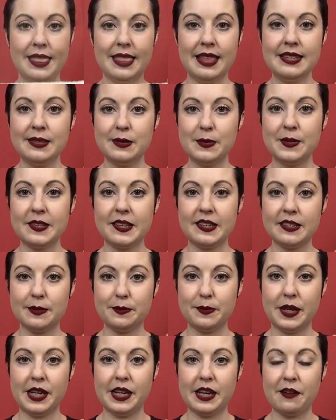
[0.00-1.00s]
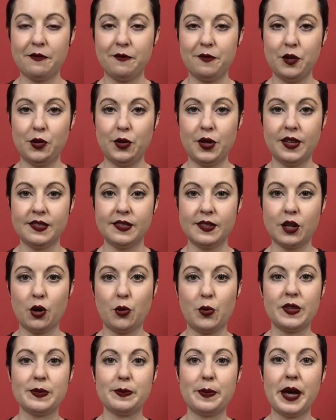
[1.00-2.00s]
This was sent to me a few years
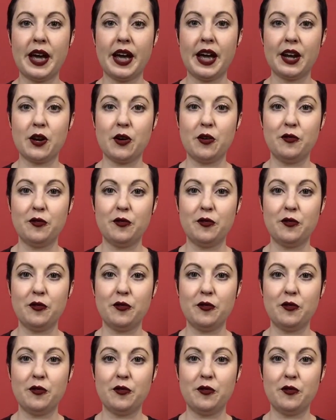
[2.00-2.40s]
ago as part